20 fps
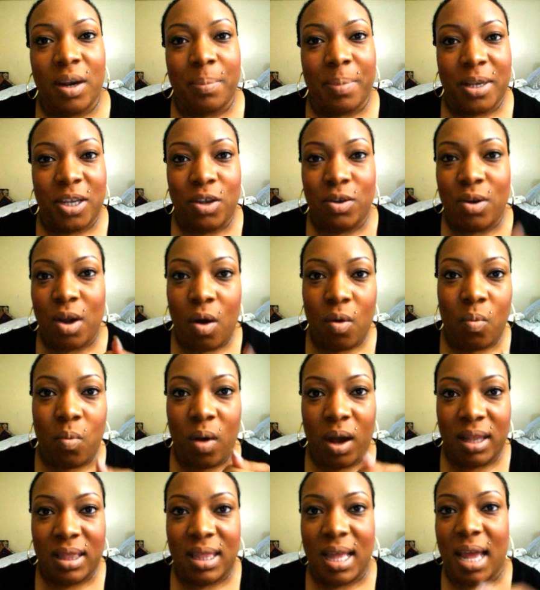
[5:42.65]
But you don't
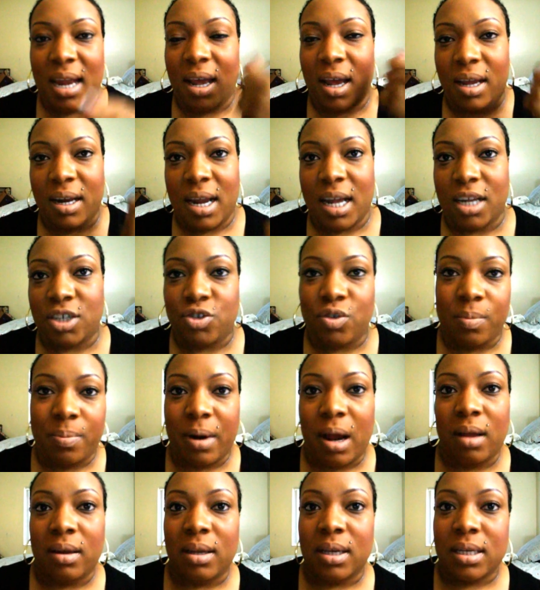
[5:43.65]
want that unnatural
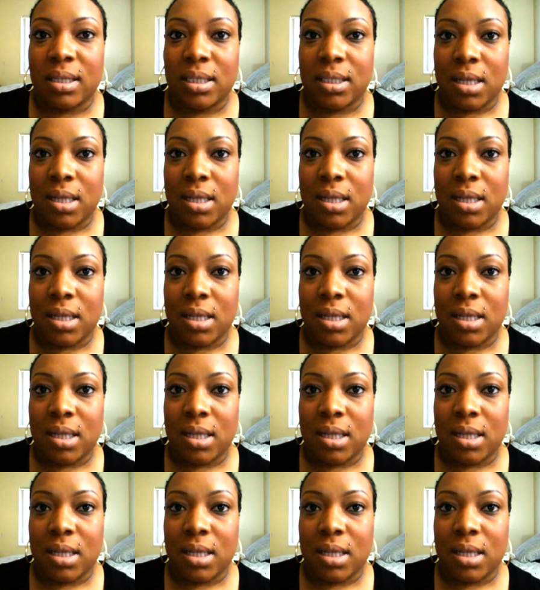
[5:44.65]
brow look.